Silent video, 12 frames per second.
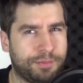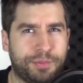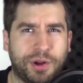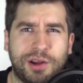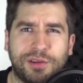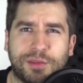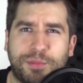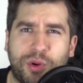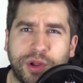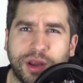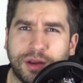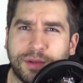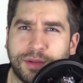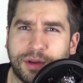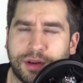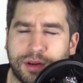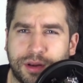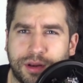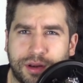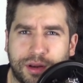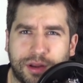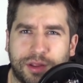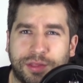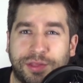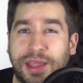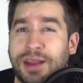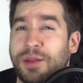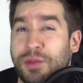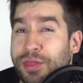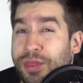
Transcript: But here's the point. They